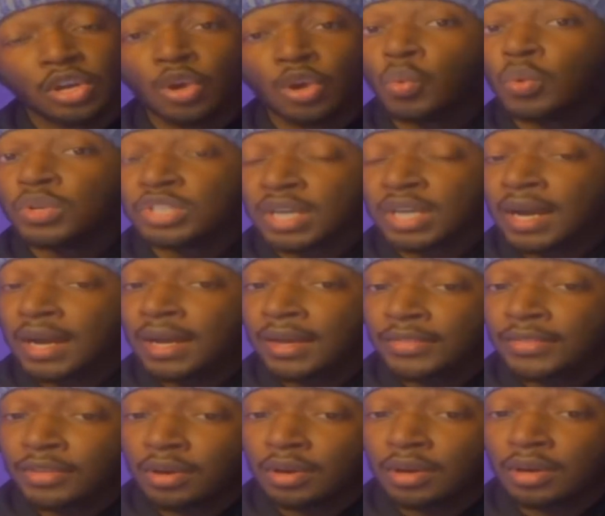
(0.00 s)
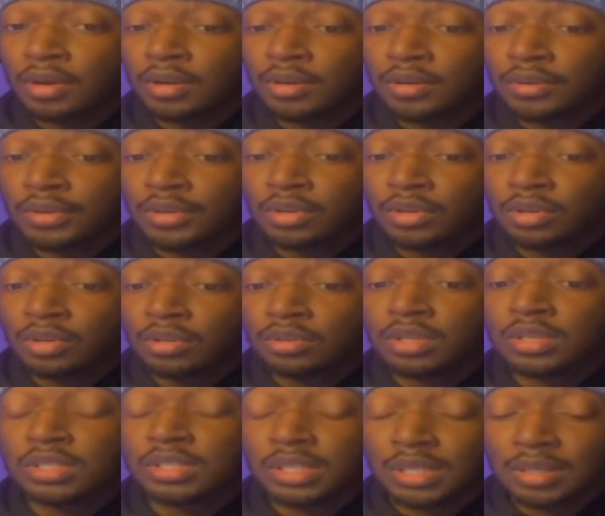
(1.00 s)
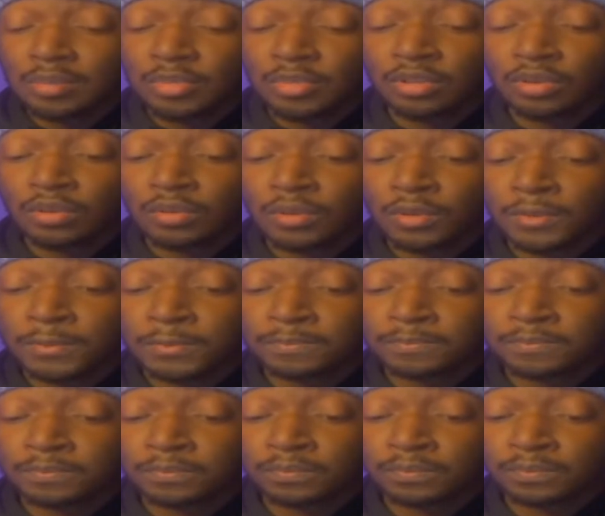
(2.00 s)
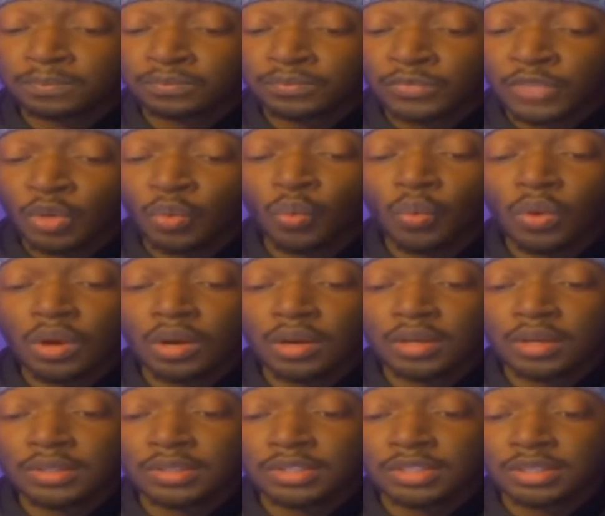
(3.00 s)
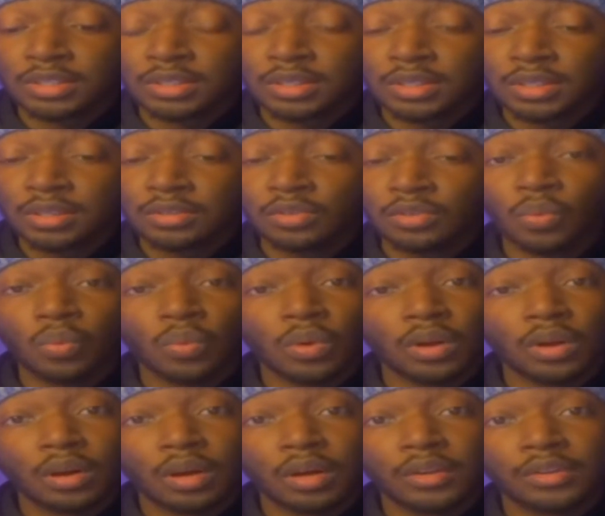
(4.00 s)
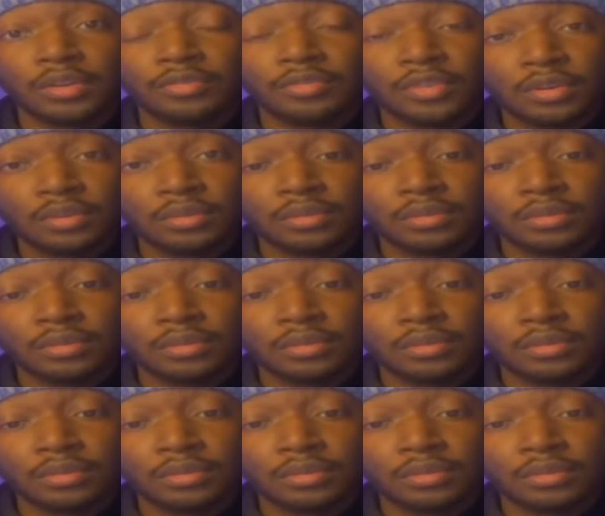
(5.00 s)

which I thought the demon lord was the one on the phone.